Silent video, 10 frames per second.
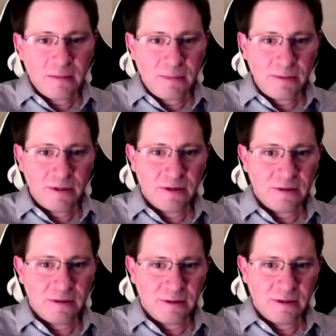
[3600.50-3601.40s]
that maybe
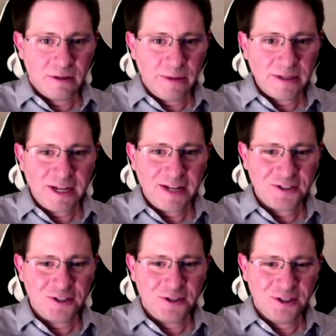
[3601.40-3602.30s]
the, the best
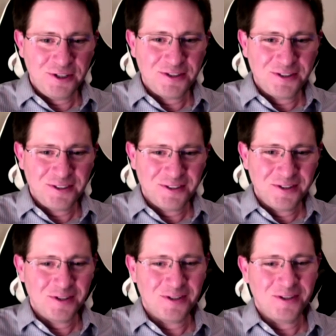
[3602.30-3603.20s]
answer is
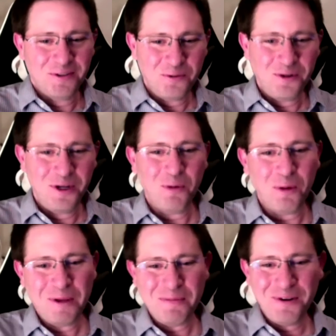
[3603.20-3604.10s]
we need more
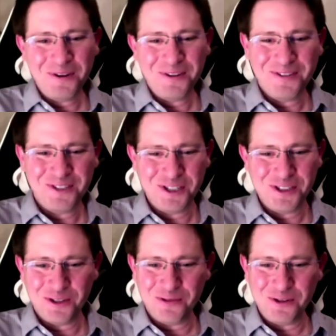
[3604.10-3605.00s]
people.
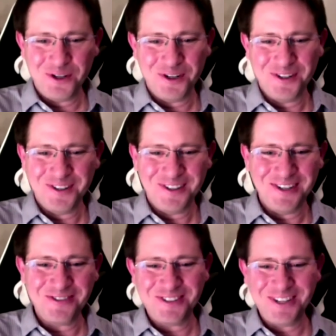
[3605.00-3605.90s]
So if you're
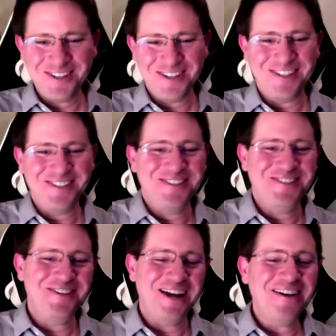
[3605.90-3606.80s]
interested,
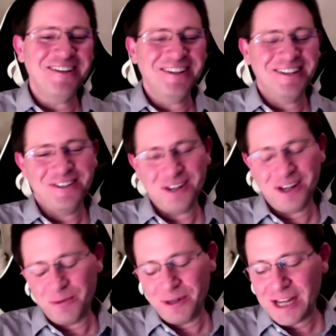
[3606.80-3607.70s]
shoot out,
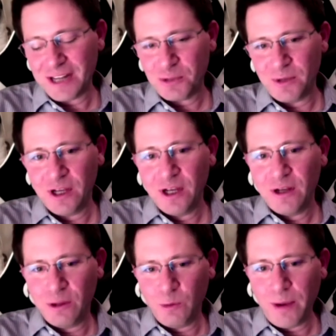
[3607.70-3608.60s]
uh, reach out to me.
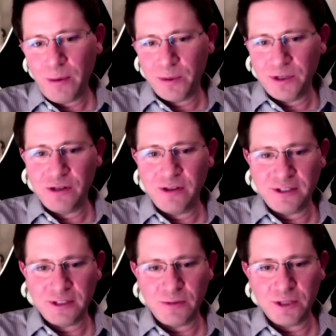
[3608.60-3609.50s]
The way we would do this
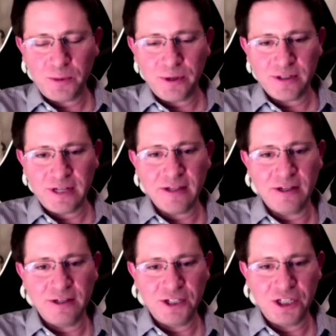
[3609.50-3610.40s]
is once we understand the
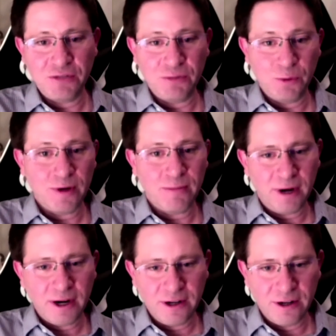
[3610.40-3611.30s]
condition we want to
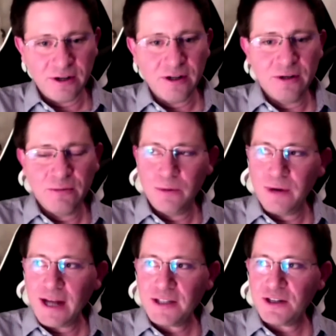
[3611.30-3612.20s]
monitor, we would
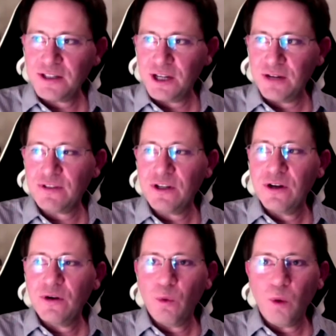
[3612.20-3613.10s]
ask ourselves
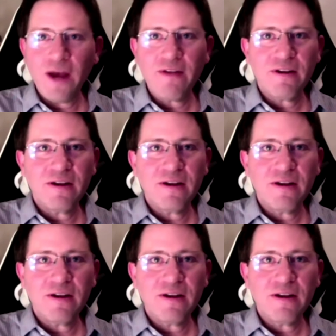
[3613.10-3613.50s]
what